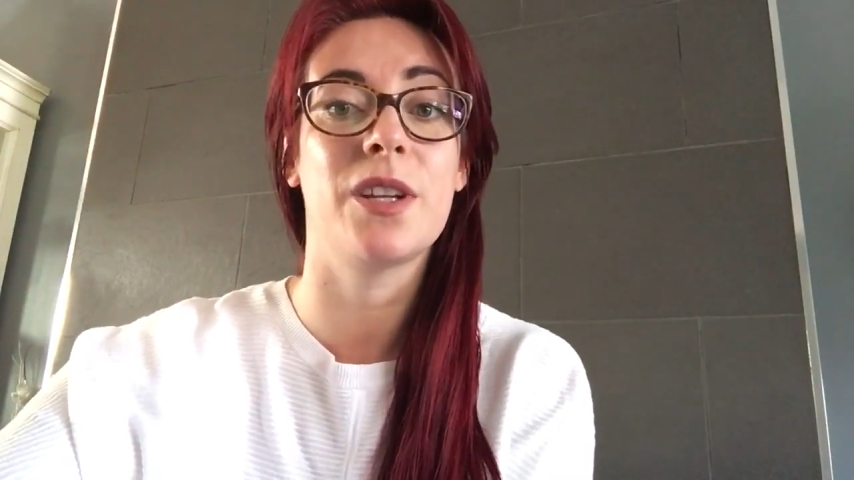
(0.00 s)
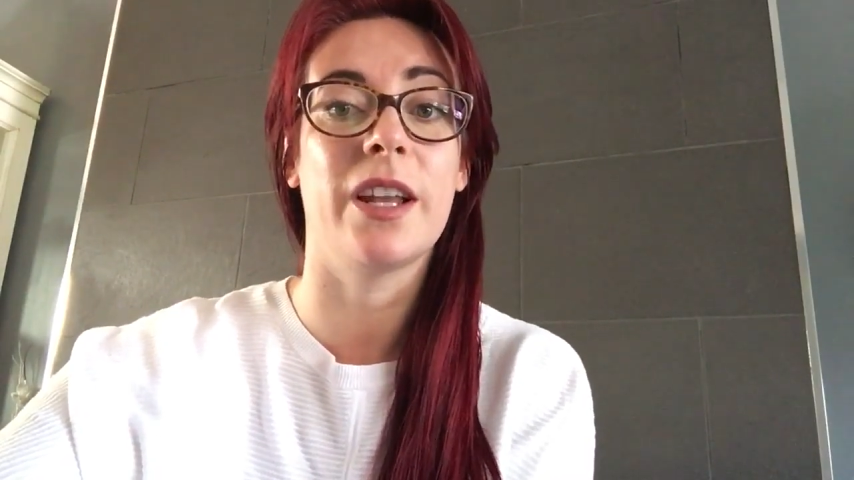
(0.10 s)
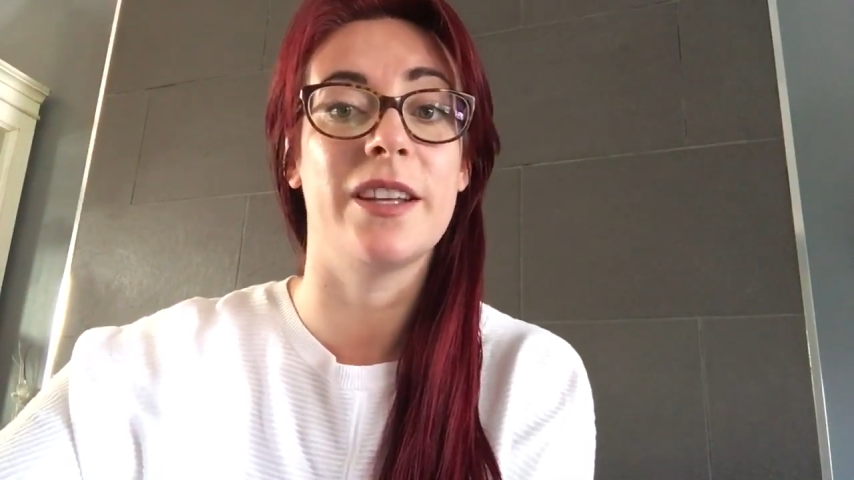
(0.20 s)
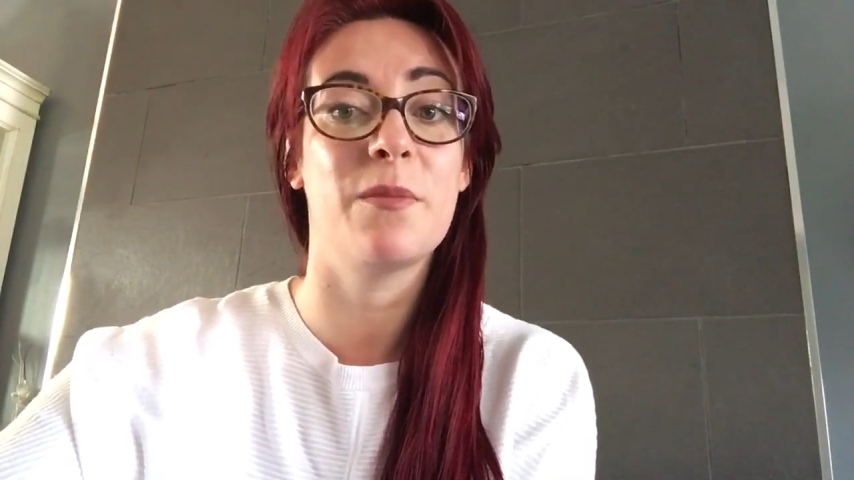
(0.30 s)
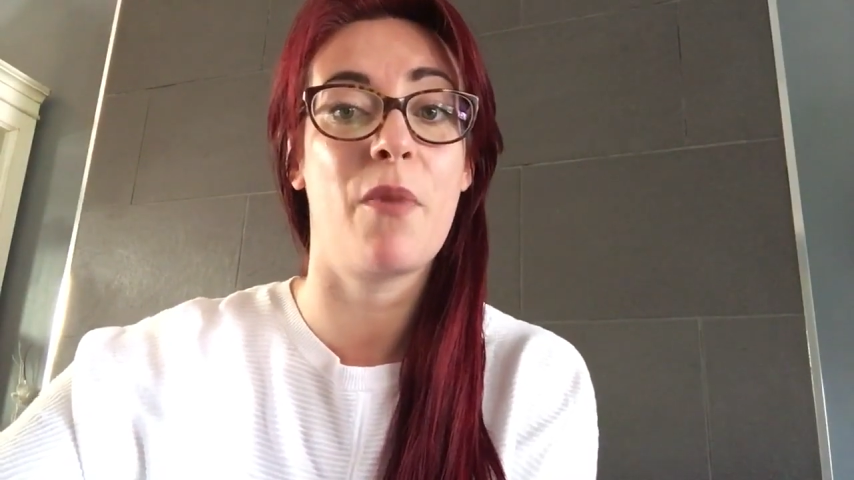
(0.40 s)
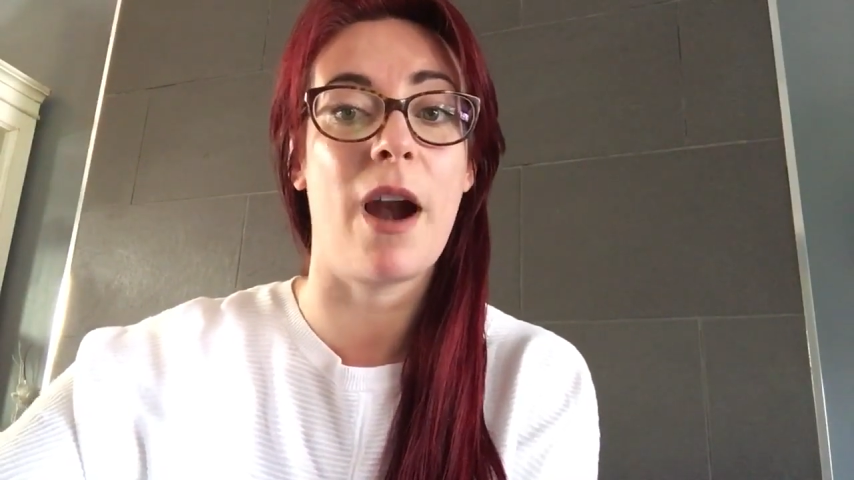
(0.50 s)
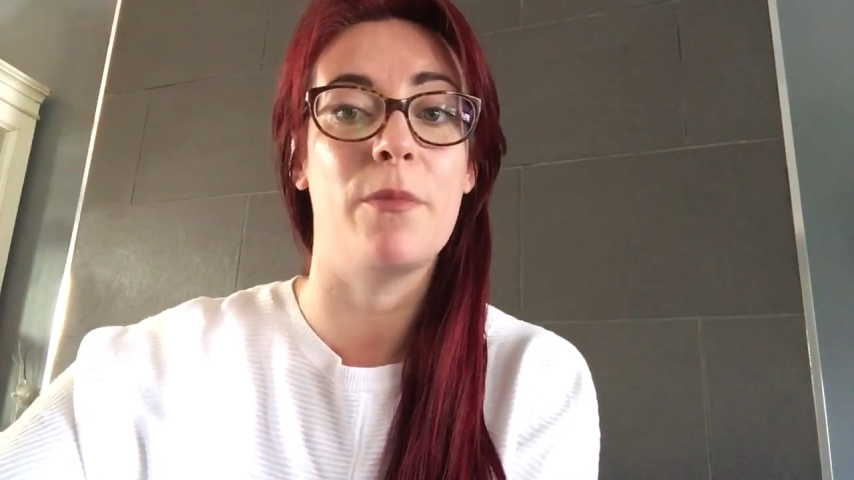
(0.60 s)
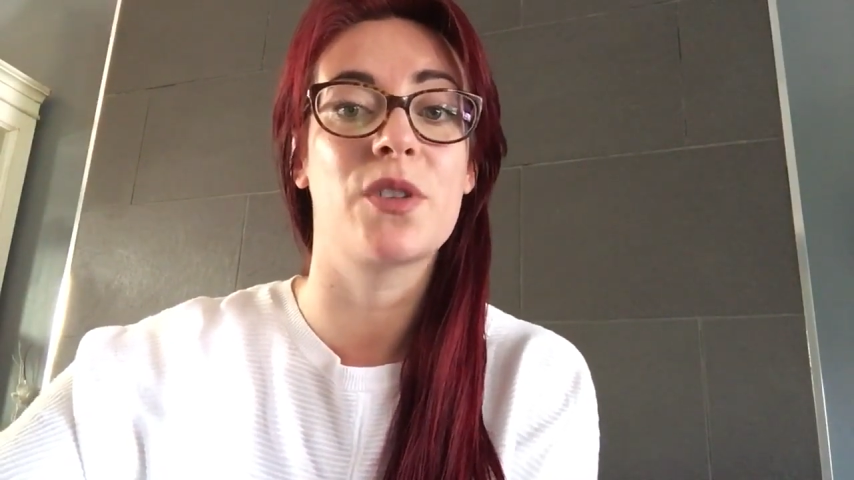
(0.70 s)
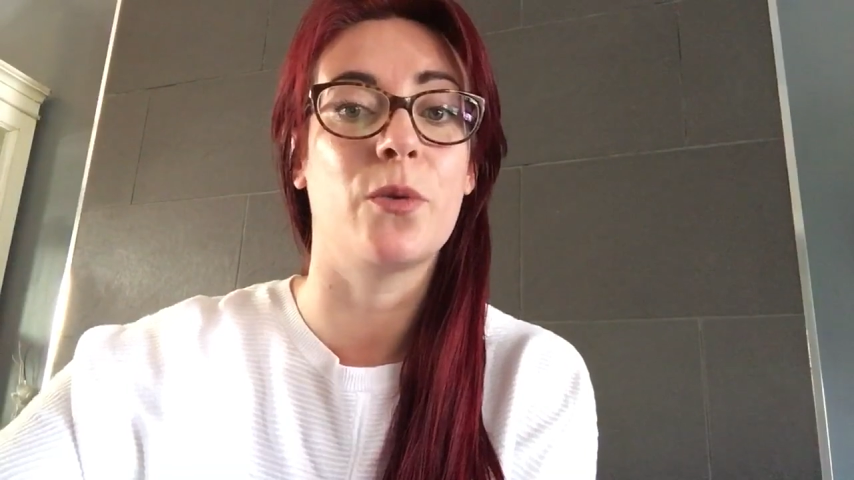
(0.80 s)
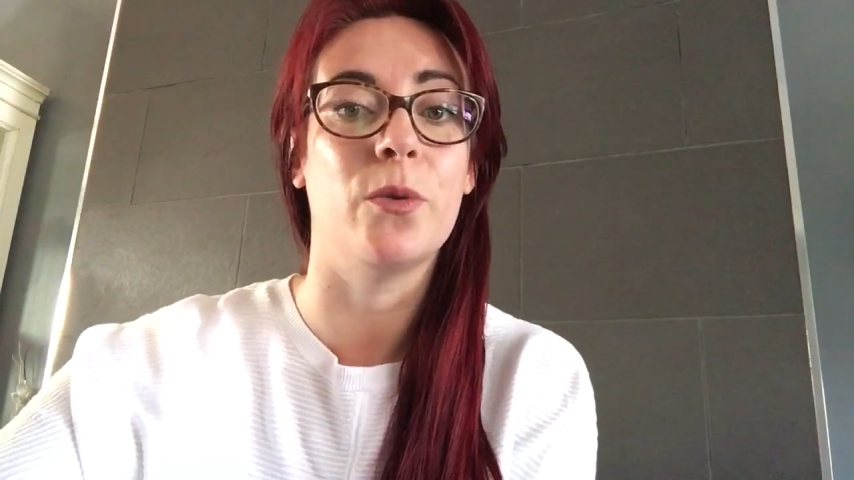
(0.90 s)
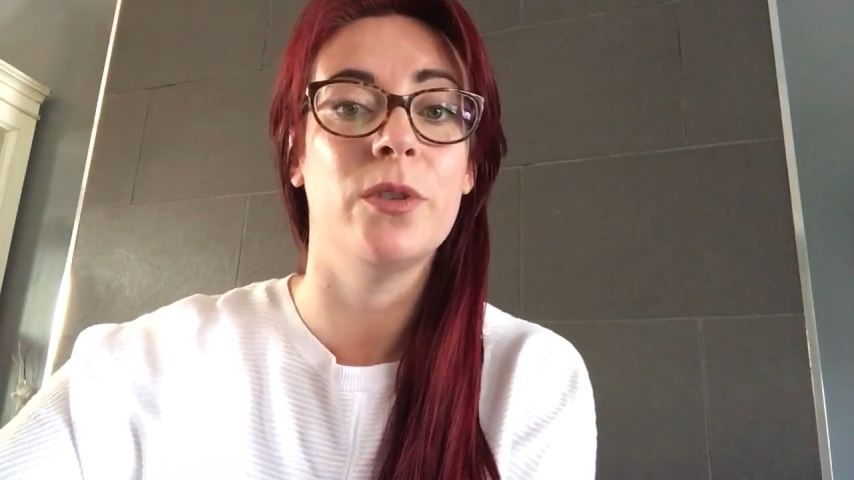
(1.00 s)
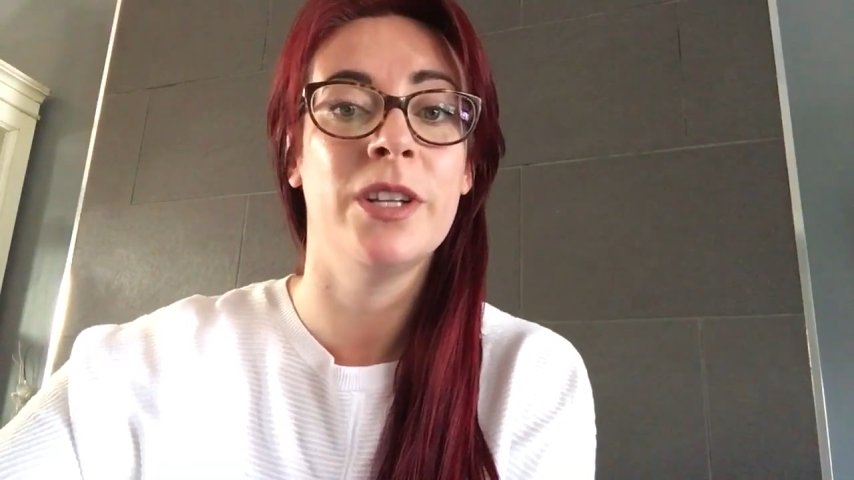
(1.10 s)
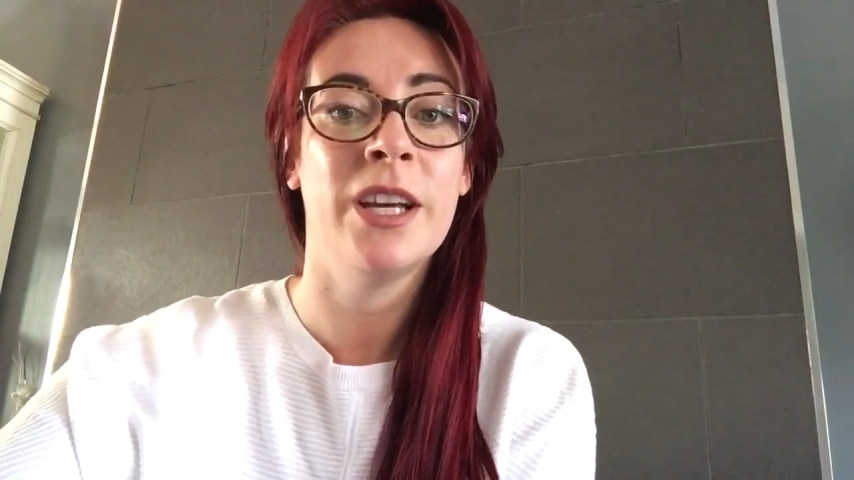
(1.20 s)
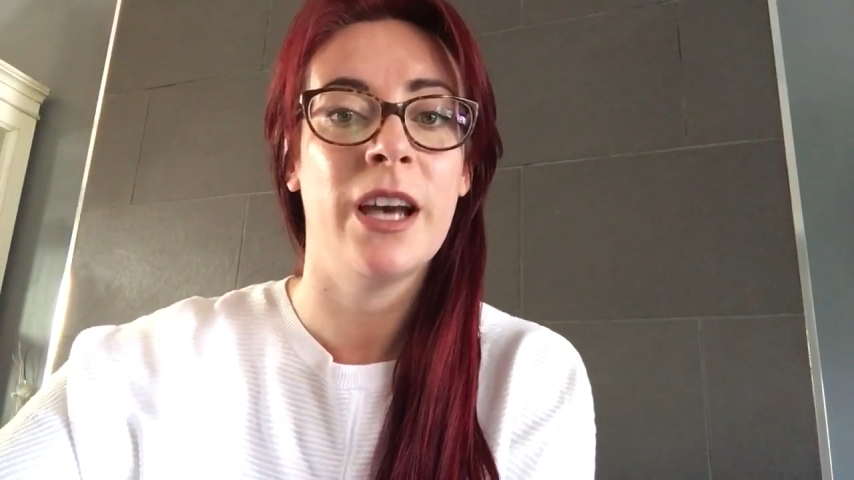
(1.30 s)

you learned in primary school